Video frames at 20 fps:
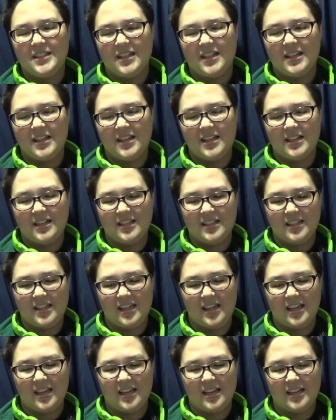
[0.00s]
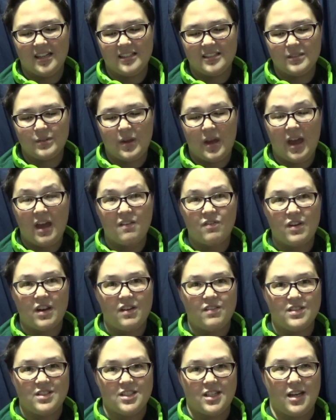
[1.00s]
yeah, so I have to
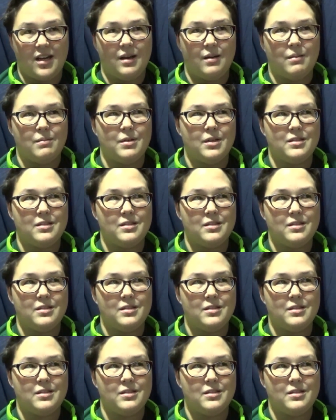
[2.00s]
have a job